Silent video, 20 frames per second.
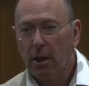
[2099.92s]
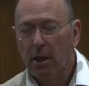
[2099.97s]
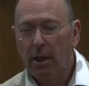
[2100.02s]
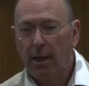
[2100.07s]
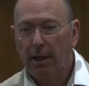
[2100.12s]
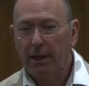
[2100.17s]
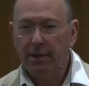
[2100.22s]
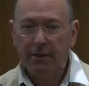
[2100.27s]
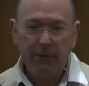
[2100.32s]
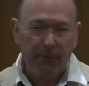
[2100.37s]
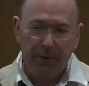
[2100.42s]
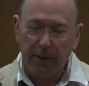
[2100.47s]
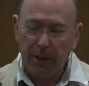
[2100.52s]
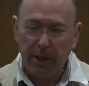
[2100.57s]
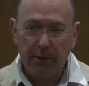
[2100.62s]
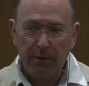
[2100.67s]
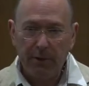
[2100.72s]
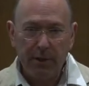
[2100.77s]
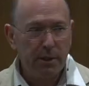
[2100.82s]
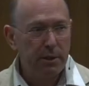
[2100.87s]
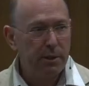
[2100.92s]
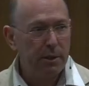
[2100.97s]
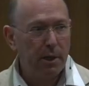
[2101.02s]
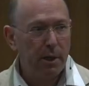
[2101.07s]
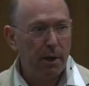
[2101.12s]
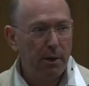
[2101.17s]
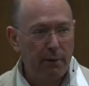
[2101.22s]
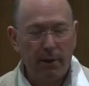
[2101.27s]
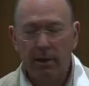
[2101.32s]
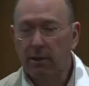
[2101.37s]
in different areas
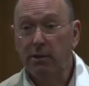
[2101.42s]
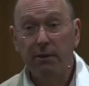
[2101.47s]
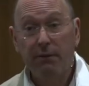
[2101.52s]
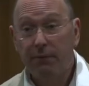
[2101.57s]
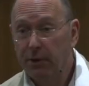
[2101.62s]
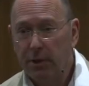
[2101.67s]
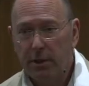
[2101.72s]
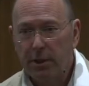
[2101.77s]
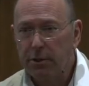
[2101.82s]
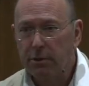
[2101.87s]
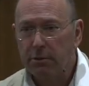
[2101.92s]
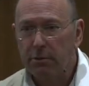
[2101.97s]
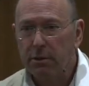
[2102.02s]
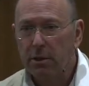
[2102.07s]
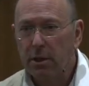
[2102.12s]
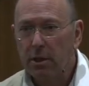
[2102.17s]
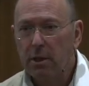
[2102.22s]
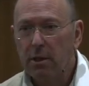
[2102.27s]
around different issues.